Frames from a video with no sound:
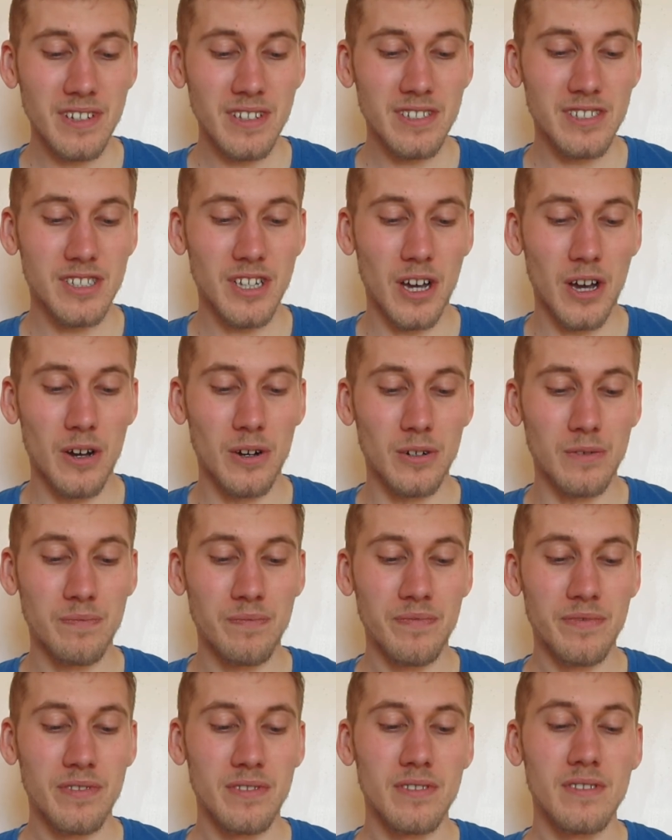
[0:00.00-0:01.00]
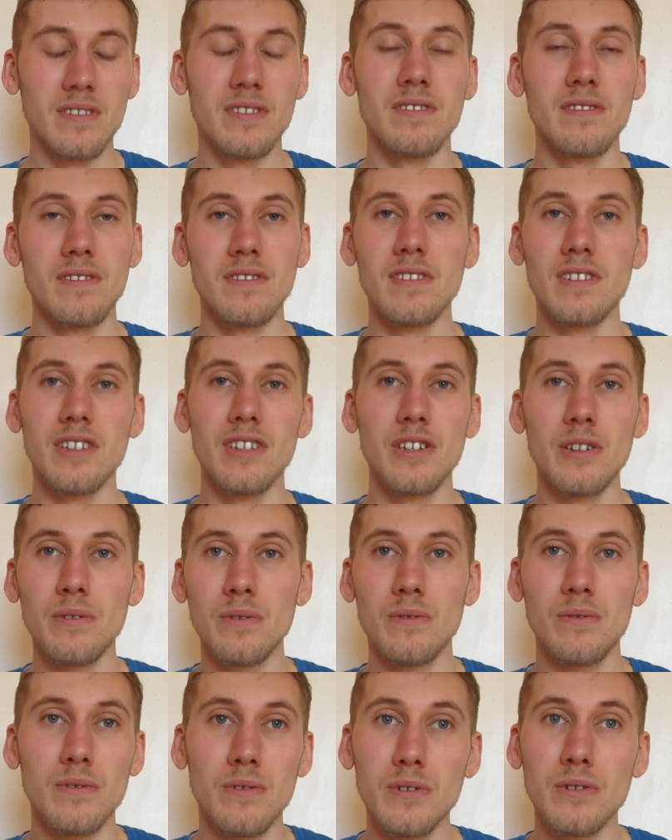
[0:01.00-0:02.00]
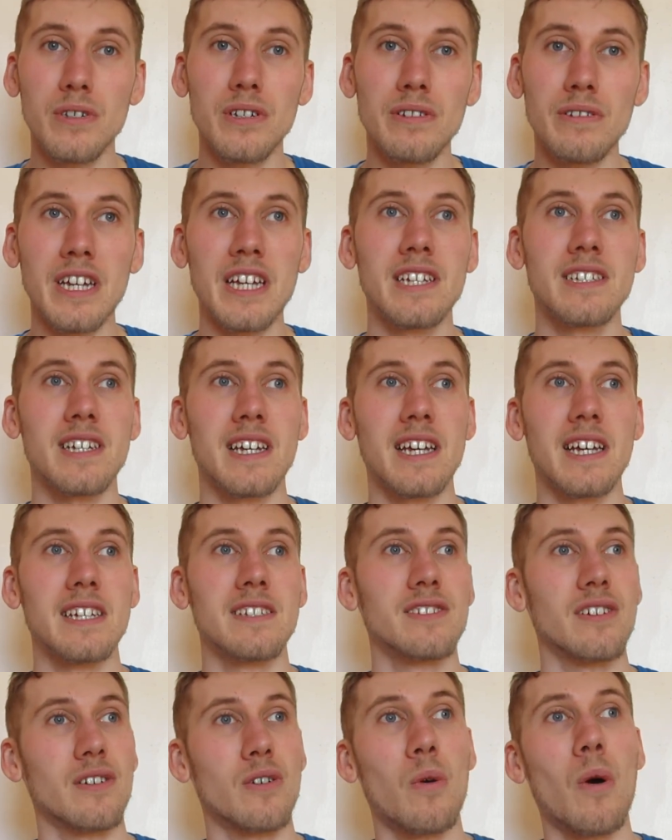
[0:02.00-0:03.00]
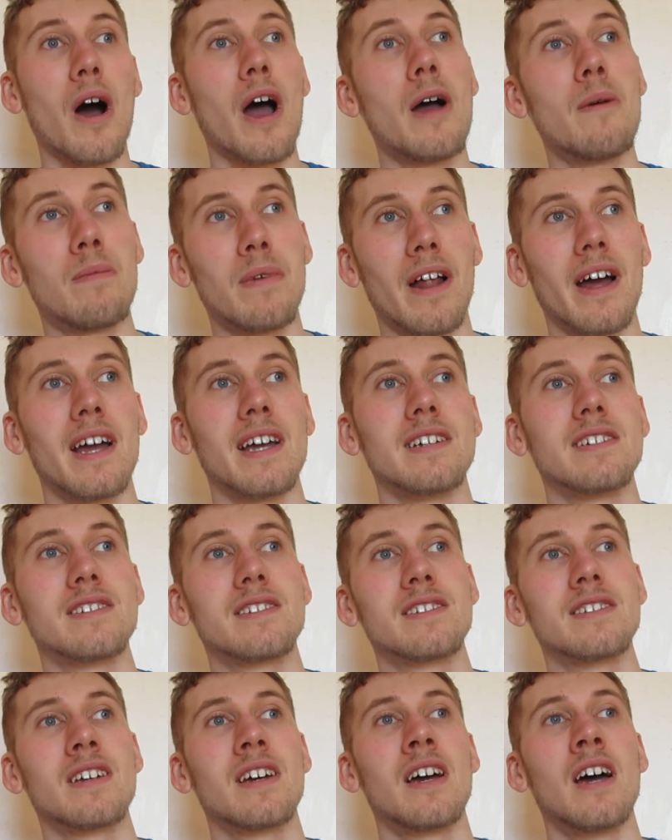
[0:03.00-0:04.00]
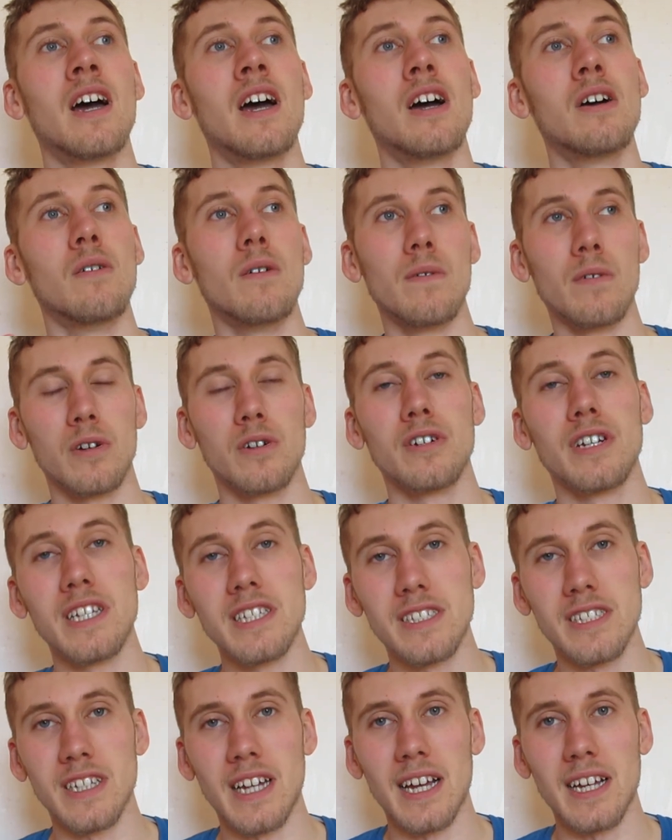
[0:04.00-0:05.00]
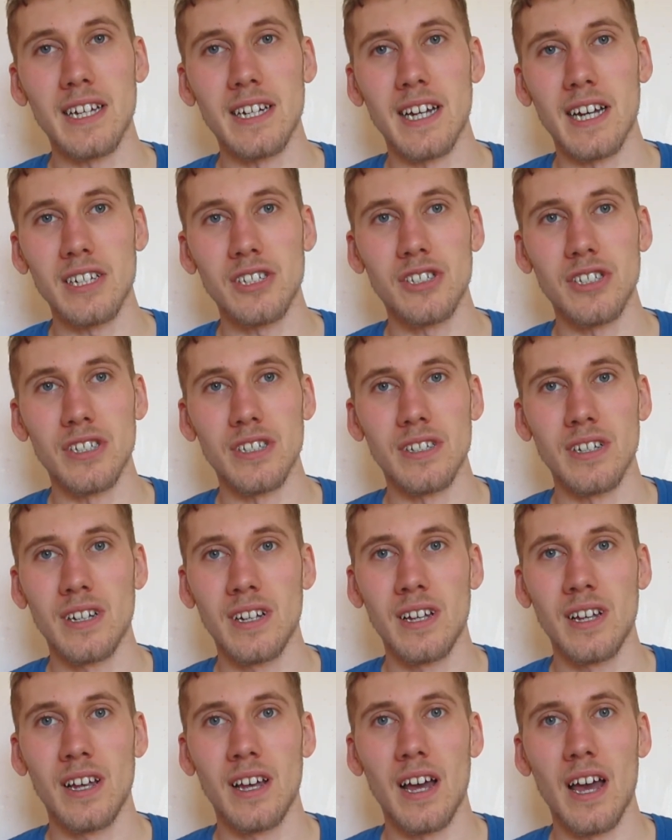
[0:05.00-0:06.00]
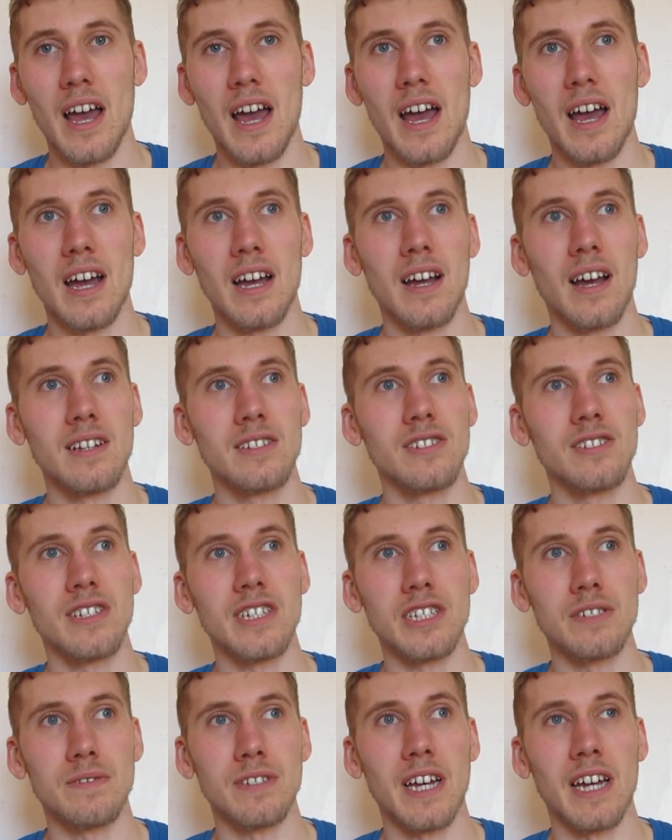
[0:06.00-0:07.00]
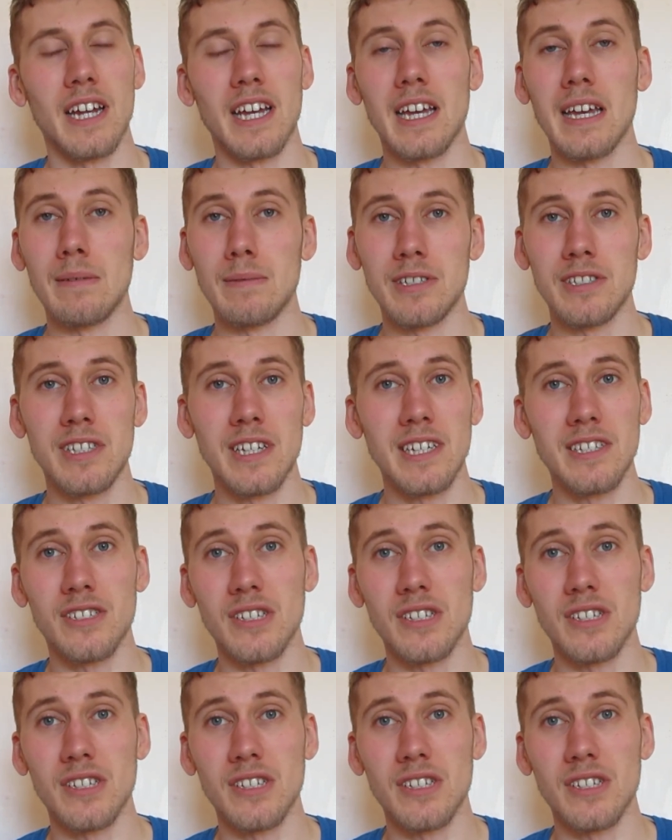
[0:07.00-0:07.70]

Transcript: So all you need is a quiet place with a good internet connection to teach for DaDaABC.